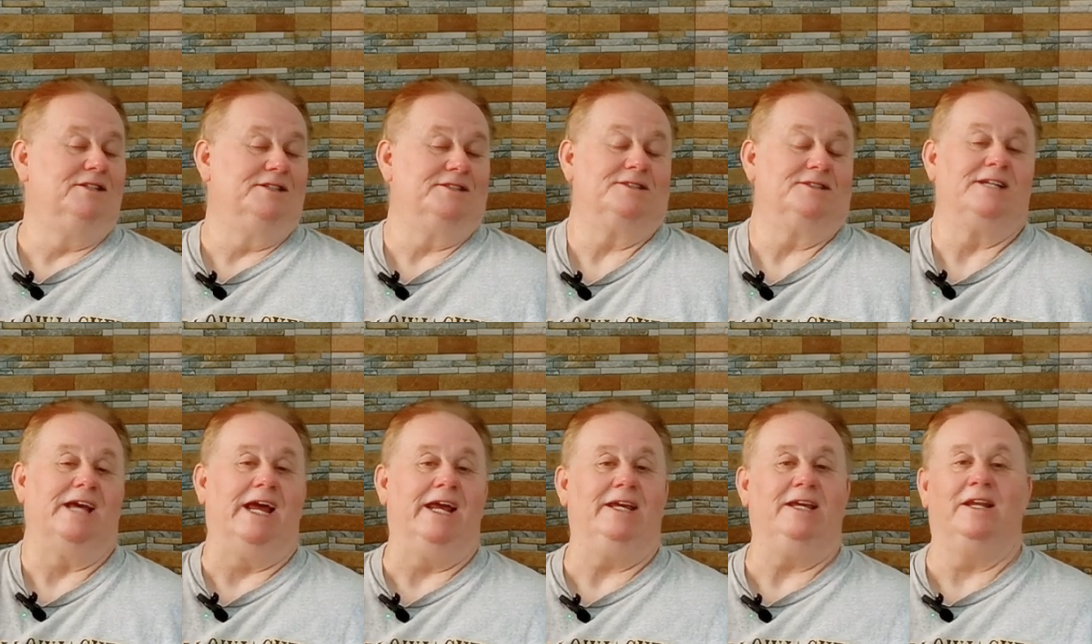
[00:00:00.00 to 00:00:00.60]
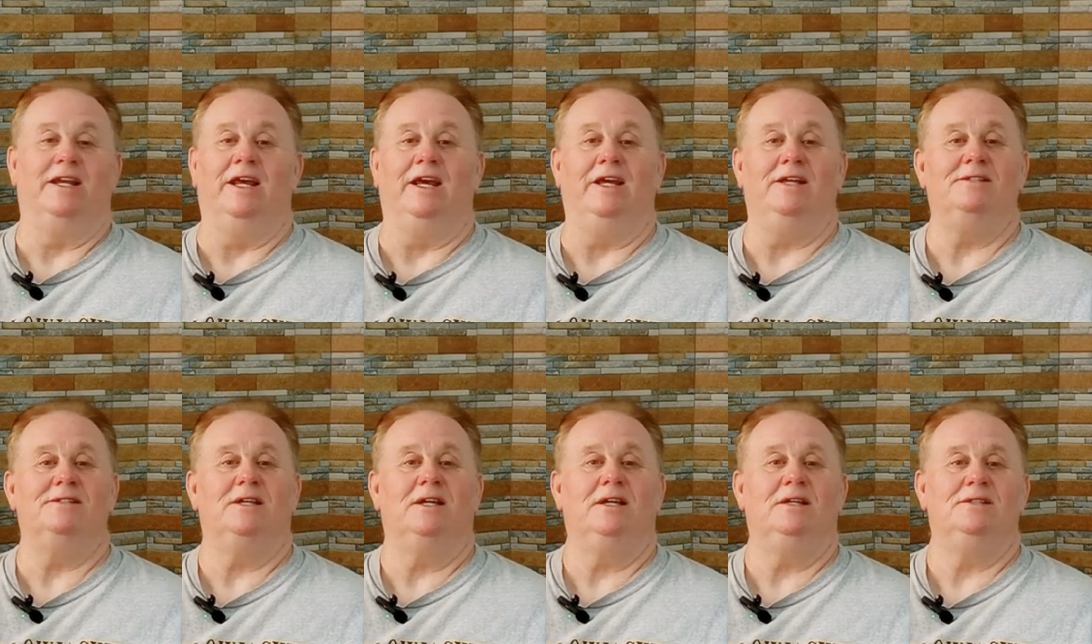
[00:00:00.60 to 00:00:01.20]
Just take it
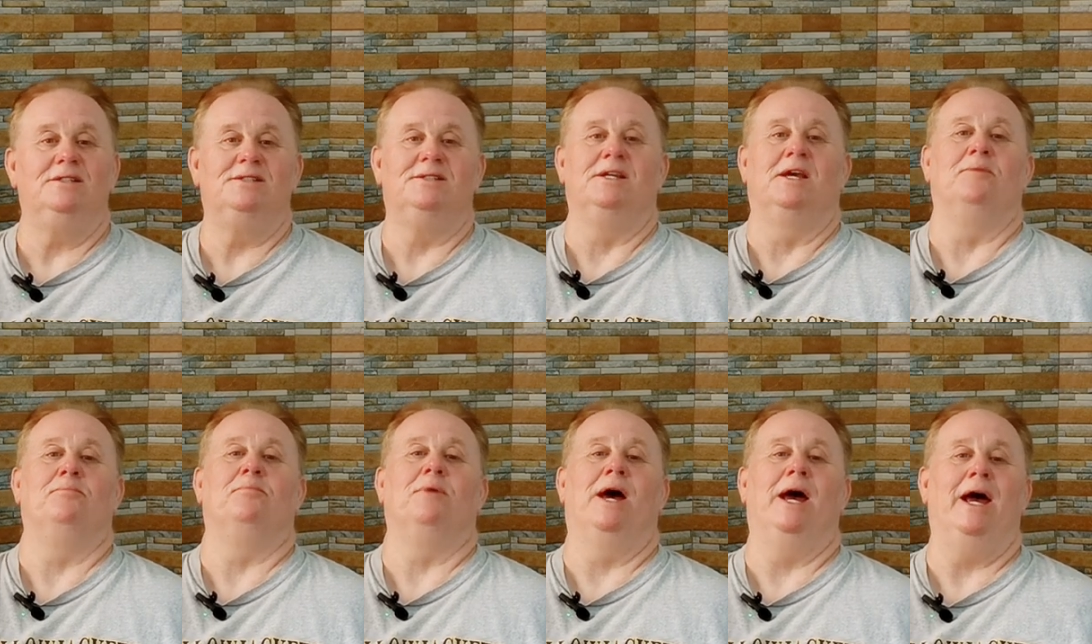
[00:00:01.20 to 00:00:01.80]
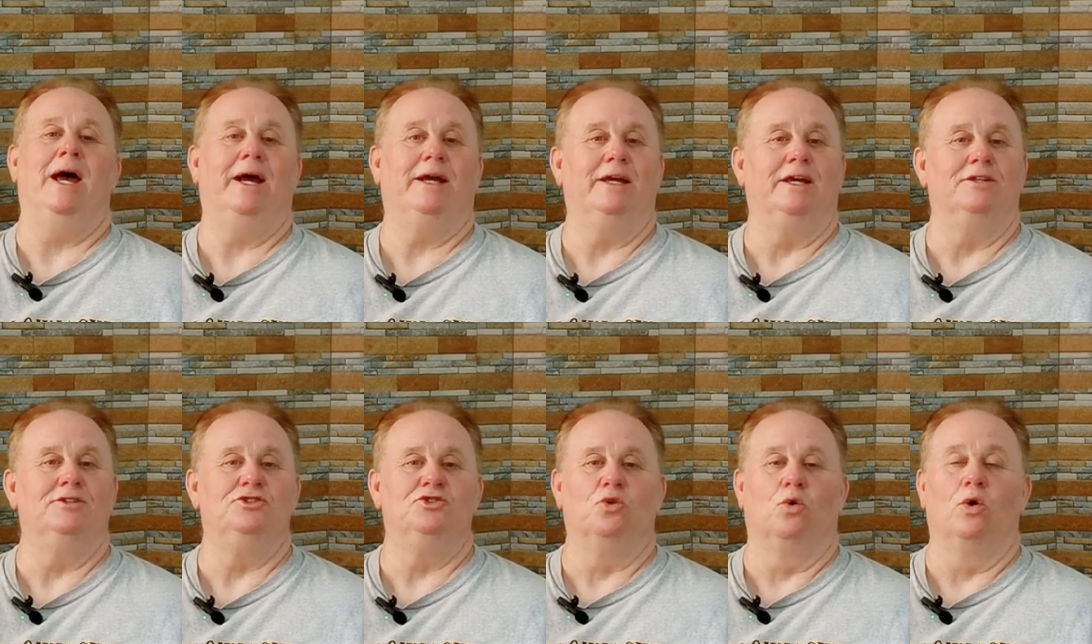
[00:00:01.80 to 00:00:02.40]
easy, sit back,
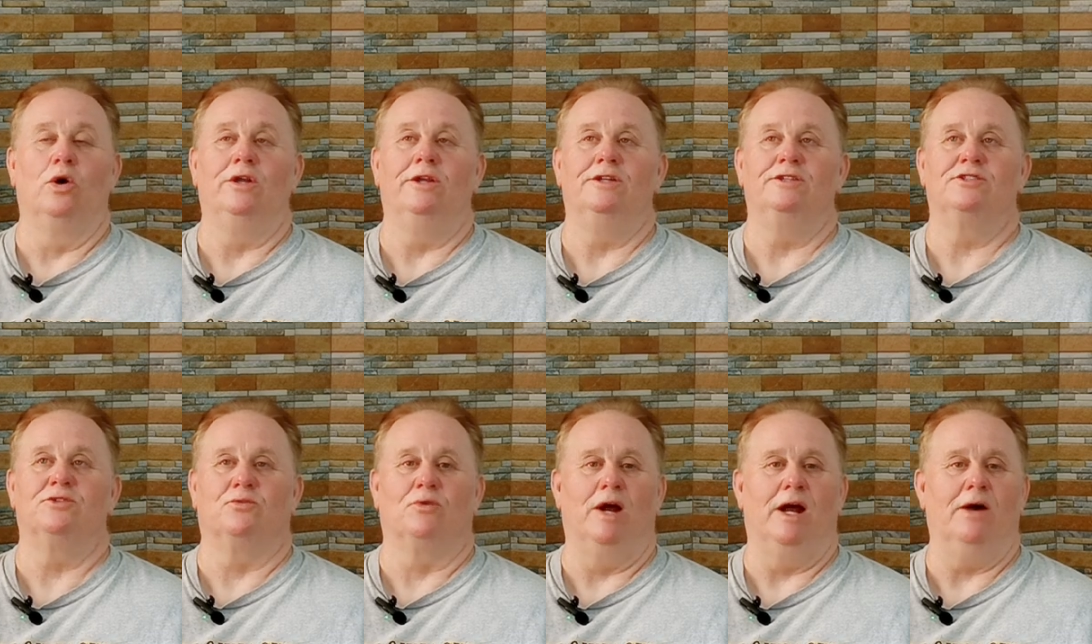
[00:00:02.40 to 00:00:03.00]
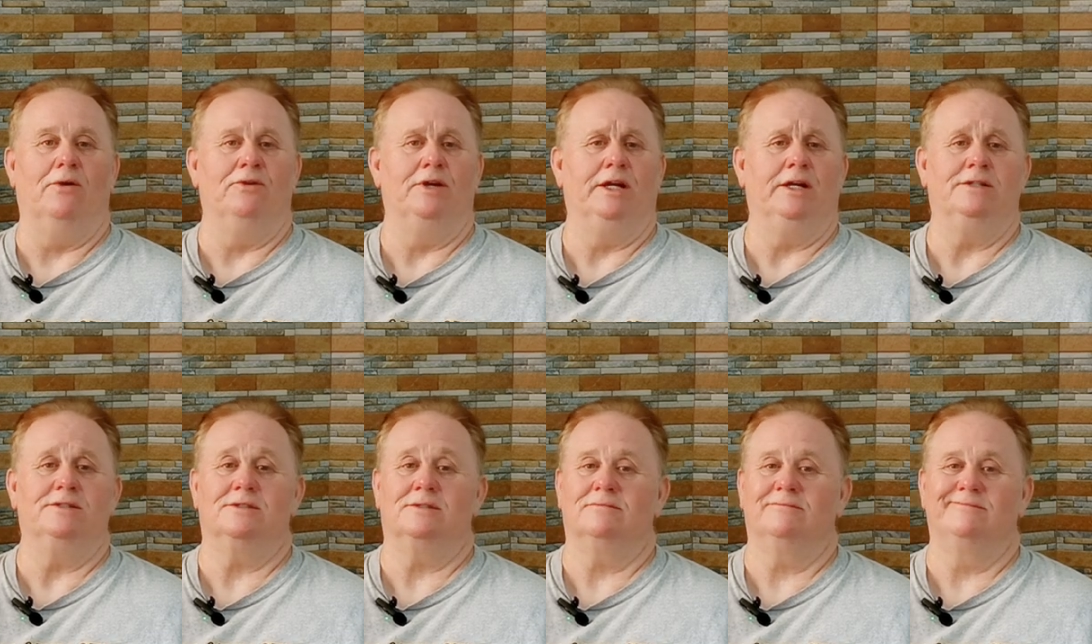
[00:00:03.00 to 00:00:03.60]
enjoy the
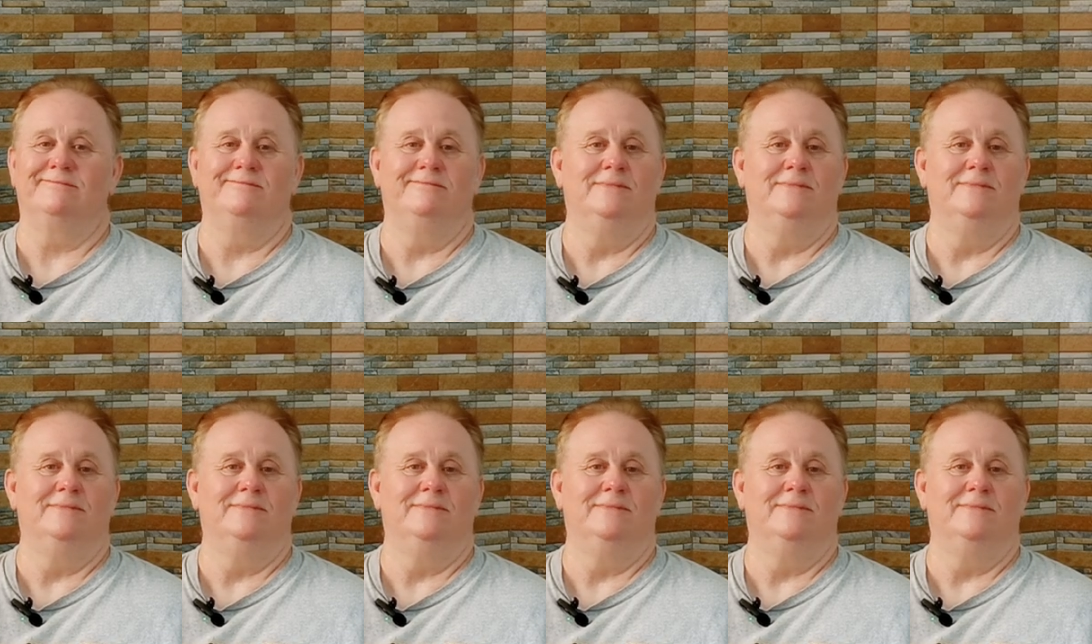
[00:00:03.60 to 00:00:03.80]
surroundings,